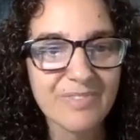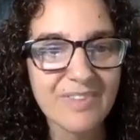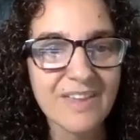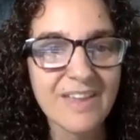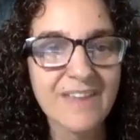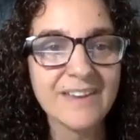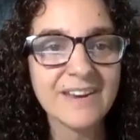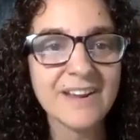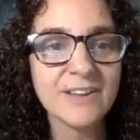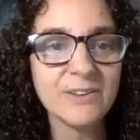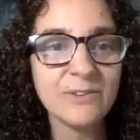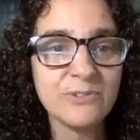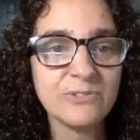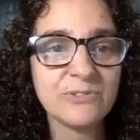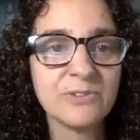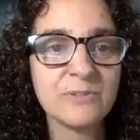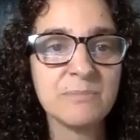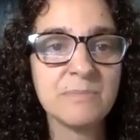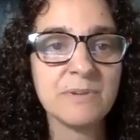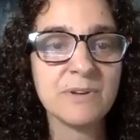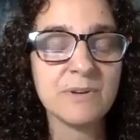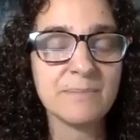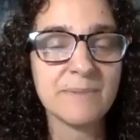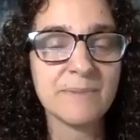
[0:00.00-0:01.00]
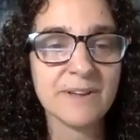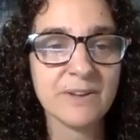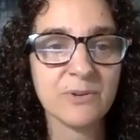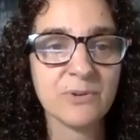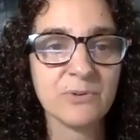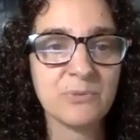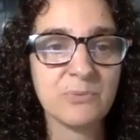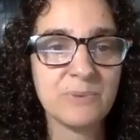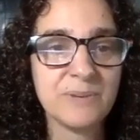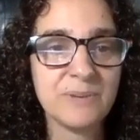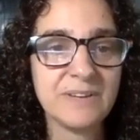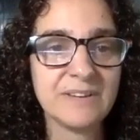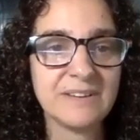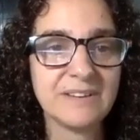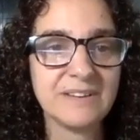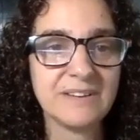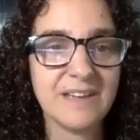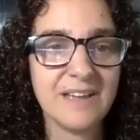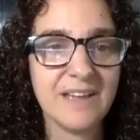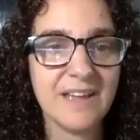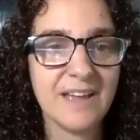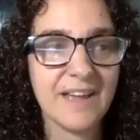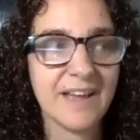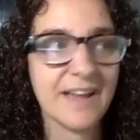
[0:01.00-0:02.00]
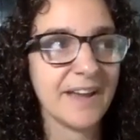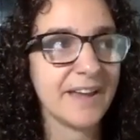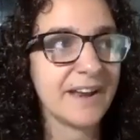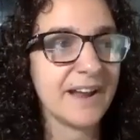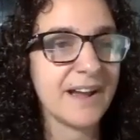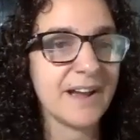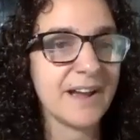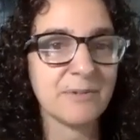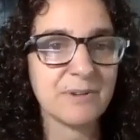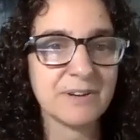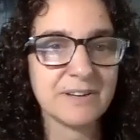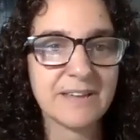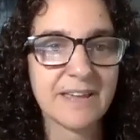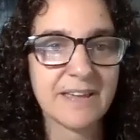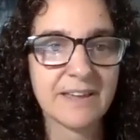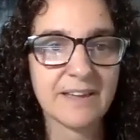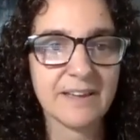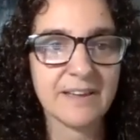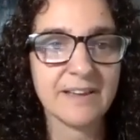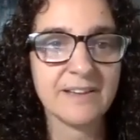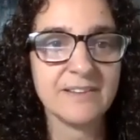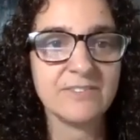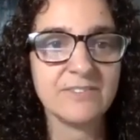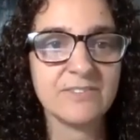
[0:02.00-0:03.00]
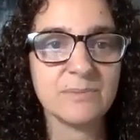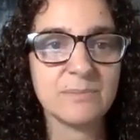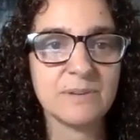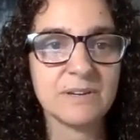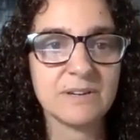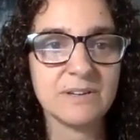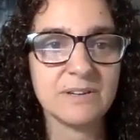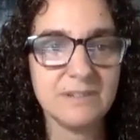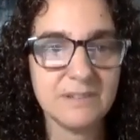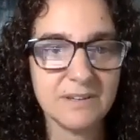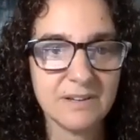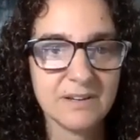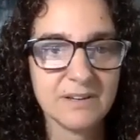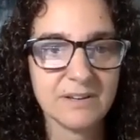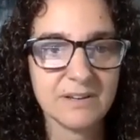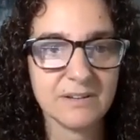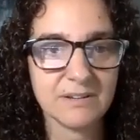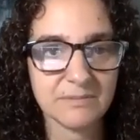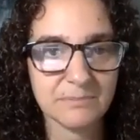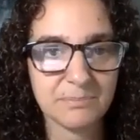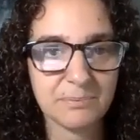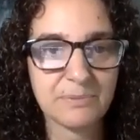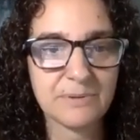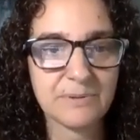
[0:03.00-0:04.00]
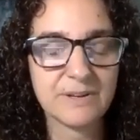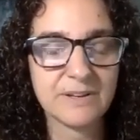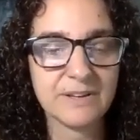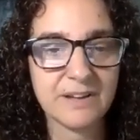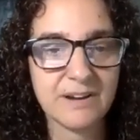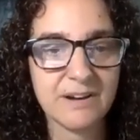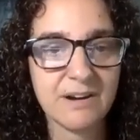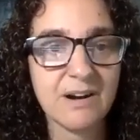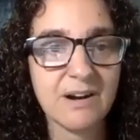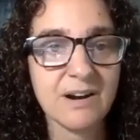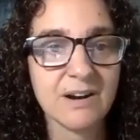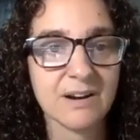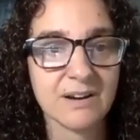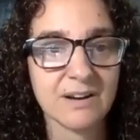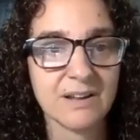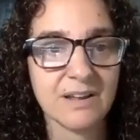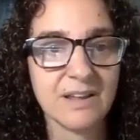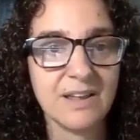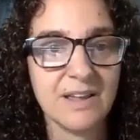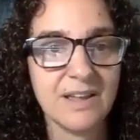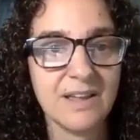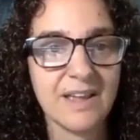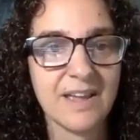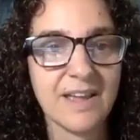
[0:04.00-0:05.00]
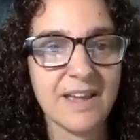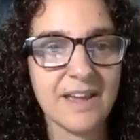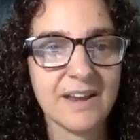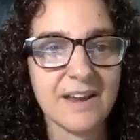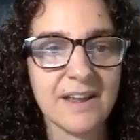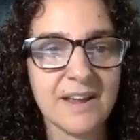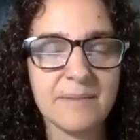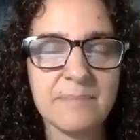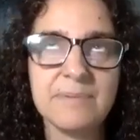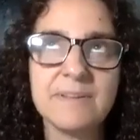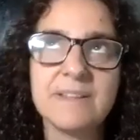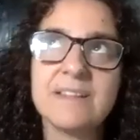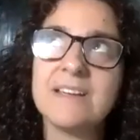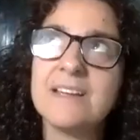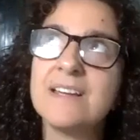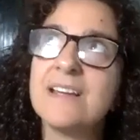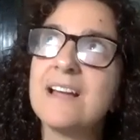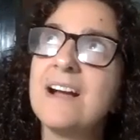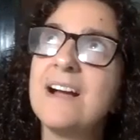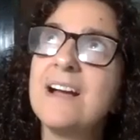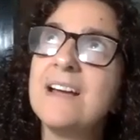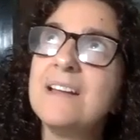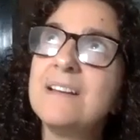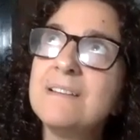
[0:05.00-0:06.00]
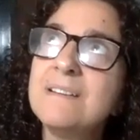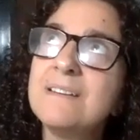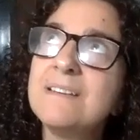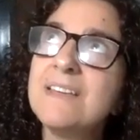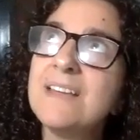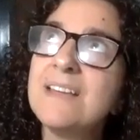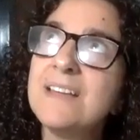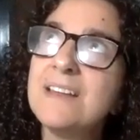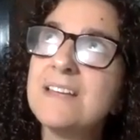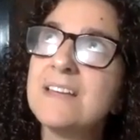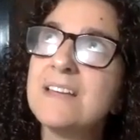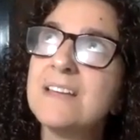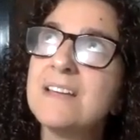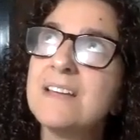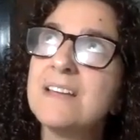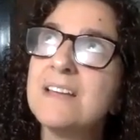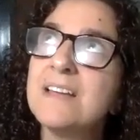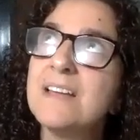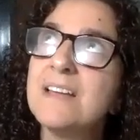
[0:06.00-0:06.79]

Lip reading: and I used to mill my own wheat and I would get eczema pretty hard. And I'd be like, I don't get it.